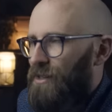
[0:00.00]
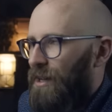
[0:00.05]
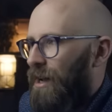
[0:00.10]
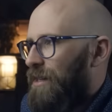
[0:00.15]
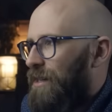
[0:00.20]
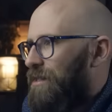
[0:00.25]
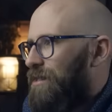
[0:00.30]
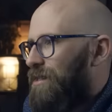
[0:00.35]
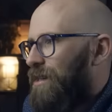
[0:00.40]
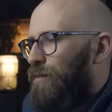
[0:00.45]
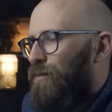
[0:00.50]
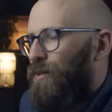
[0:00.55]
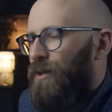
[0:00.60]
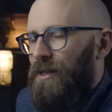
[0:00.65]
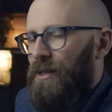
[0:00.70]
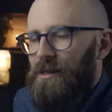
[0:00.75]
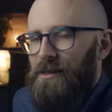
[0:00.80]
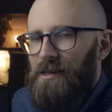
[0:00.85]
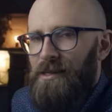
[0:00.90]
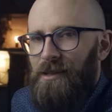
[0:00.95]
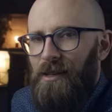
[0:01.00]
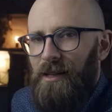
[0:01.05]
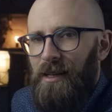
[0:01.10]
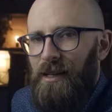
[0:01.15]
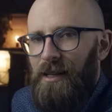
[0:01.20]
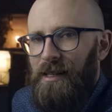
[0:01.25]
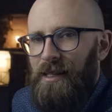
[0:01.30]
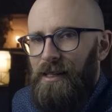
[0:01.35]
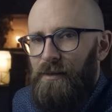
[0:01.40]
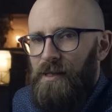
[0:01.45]
at some point you just gotta
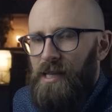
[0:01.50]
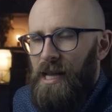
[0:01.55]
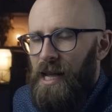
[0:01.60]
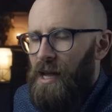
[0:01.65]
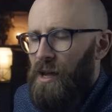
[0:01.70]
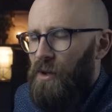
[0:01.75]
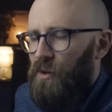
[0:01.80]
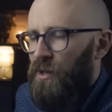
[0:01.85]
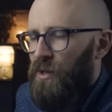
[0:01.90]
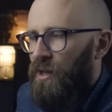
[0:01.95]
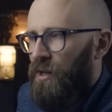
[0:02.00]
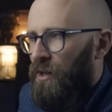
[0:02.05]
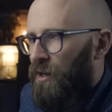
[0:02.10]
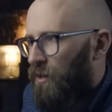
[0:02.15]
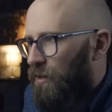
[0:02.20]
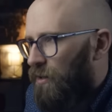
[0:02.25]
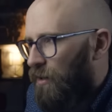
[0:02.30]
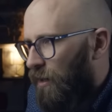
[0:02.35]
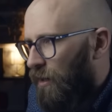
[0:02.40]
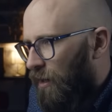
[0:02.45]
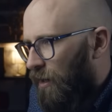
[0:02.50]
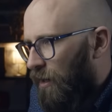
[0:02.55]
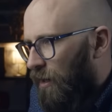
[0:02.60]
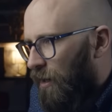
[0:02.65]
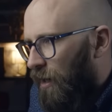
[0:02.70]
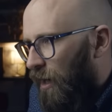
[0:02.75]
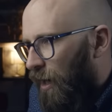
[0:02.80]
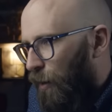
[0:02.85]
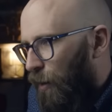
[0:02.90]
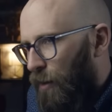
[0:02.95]
leave town, no?
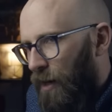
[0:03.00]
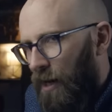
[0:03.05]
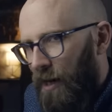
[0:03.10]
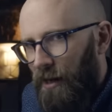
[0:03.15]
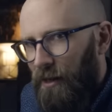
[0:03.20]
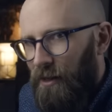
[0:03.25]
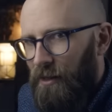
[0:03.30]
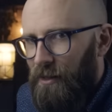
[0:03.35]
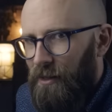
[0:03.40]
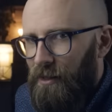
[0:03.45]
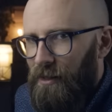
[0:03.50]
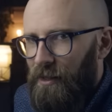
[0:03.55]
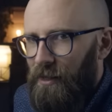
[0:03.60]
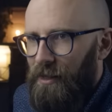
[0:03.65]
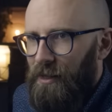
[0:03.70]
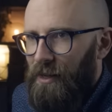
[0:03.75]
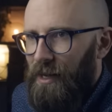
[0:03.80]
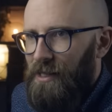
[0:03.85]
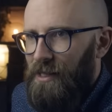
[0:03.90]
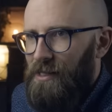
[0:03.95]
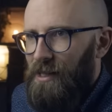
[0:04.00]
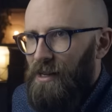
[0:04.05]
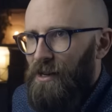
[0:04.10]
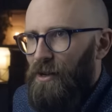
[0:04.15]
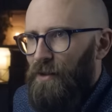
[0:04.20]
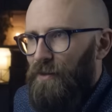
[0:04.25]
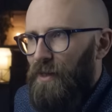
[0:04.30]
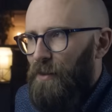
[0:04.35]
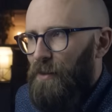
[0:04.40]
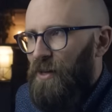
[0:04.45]
I'd be like, I don't
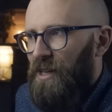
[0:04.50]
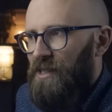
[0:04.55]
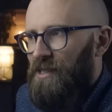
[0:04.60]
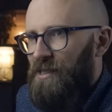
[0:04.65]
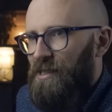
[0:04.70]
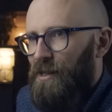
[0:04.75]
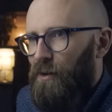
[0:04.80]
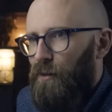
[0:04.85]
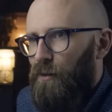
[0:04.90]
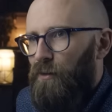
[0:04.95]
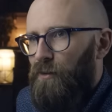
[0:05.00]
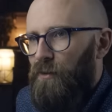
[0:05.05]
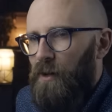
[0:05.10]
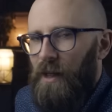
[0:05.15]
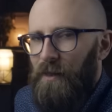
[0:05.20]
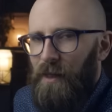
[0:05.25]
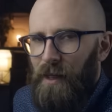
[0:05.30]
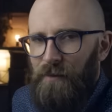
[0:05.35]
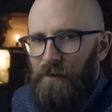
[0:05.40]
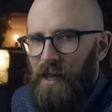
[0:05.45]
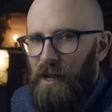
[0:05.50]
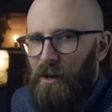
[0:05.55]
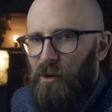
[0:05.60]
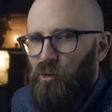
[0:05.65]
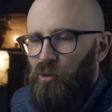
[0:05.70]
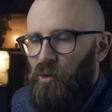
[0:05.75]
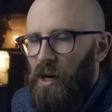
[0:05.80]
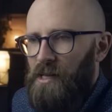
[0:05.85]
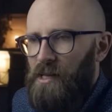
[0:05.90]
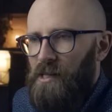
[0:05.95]
know if that person's gonna, if they're
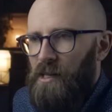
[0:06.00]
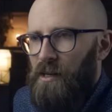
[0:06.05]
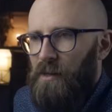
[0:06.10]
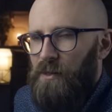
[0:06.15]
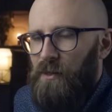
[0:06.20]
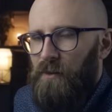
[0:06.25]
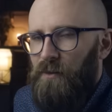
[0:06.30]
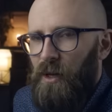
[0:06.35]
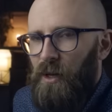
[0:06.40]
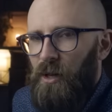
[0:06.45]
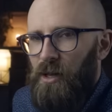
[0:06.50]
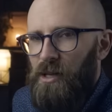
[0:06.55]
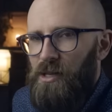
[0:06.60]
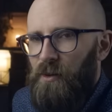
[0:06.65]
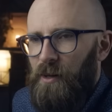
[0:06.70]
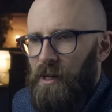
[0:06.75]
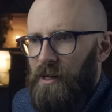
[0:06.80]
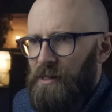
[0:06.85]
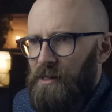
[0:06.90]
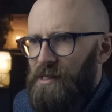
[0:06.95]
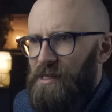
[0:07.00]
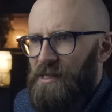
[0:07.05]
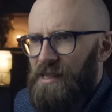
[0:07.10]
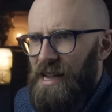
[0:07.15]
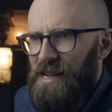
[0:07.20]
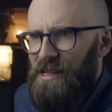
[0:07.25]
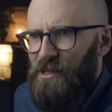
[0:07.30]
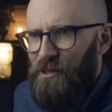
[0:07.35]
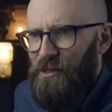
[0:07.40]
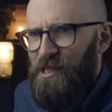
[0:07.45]
crazy enough to follow you to another
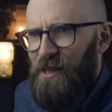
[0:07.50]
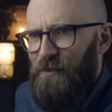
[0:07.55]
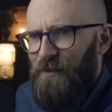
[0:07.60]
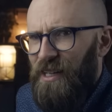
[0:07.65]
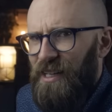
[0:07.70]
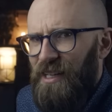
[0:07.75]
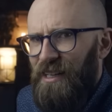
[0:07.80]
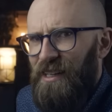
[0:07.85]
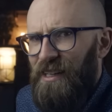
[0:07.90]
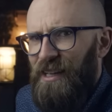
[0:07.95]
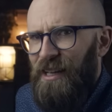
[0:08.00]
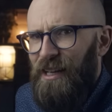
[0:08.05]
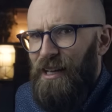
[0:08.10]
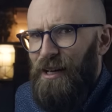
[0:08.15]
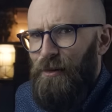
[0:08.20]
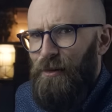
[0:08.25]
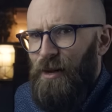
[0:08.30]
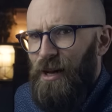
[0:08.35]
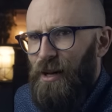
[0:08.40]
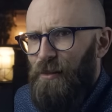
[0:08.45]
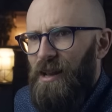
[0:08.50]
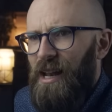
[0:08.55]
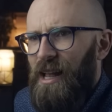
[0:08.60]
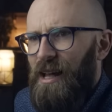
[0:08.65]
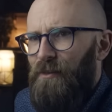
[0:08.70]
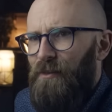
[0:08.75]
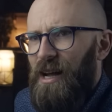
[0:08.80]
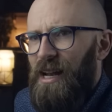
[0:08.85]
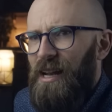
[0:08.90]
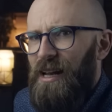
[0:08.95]
state or something. But I'd be
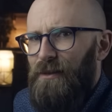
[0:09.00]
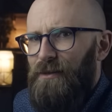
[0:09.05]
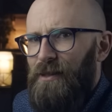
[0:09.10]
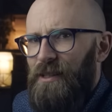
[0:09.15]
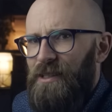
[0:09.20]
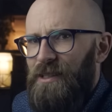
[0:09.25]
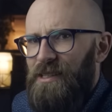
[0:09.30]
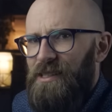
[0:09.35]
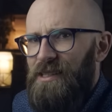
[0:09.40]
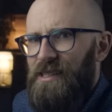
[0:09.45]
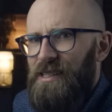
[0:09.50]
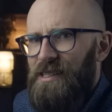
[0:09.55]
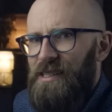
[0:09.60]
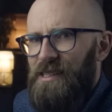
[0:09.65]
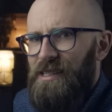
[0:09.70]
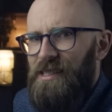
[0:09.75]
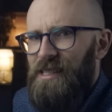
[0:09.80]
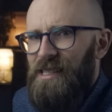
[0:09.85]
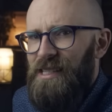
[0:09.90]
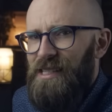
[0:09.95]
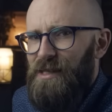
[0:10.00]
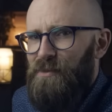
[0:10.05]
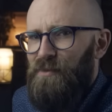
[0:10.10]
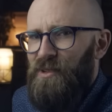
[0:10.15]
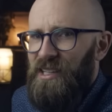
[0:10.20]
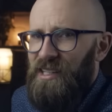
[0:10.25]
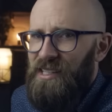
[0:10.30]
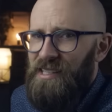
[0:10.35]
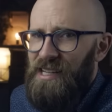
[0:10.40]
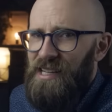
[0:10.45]
like, my life here is, this is
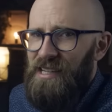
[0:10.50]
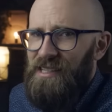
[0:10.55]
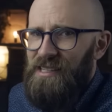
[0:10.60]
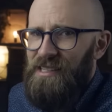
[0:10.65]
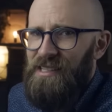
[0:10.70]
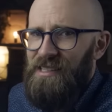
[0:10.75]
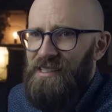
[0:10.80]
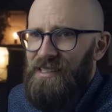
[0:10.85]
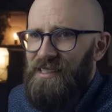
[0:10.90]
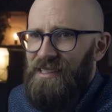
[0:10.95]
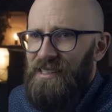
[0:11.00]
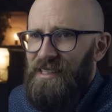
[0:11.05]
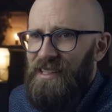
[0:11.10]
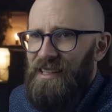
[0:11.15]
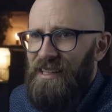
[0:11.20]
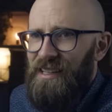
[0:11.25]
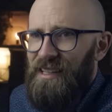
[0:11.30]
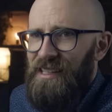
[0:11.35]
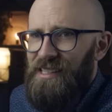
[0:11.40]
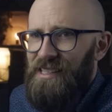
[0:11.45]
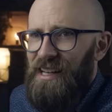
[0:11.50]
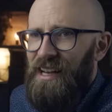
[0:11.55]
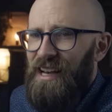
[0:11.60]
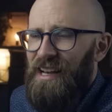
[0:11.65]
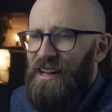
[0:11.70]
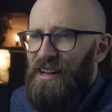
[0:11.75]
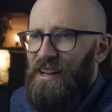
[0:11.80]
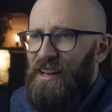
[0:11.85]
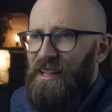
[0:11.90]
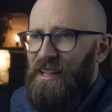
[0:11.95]
pretty intense. It's that I
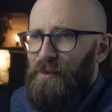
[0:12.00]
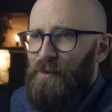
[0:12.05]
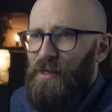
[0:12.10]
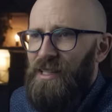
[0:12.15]
don't like